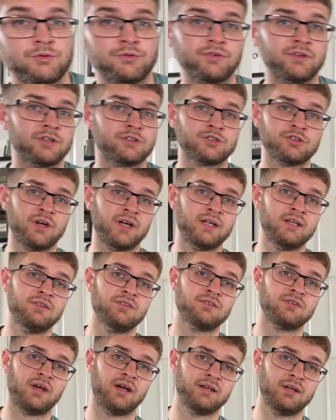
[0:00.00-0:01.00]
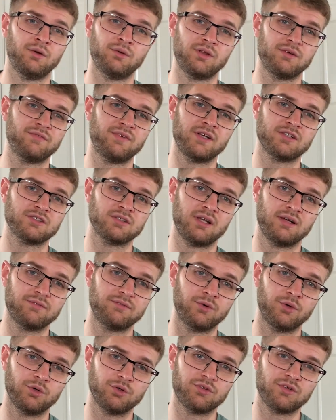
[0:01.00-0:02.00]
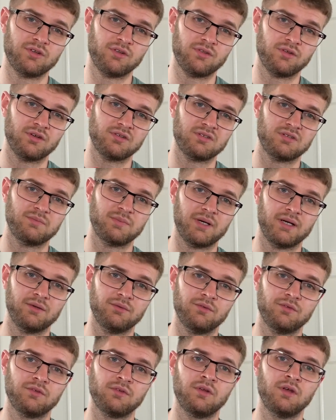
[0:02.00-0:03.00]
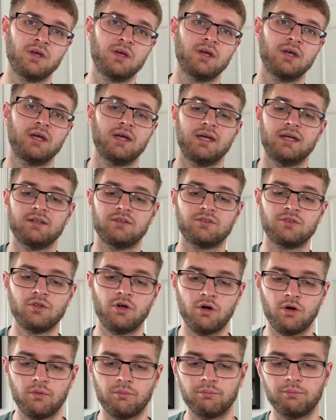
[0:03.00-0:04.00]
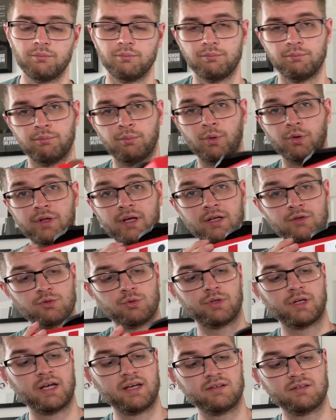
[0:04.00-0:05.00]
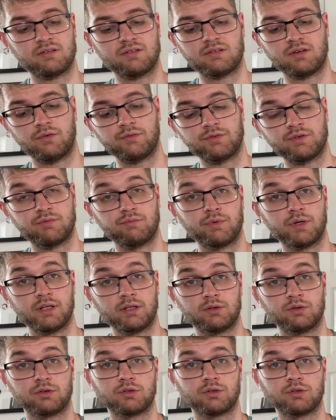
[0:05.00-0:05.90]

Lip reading: full of trains, I know they fetch like £40–30. It's not, but the actual case itself is in really good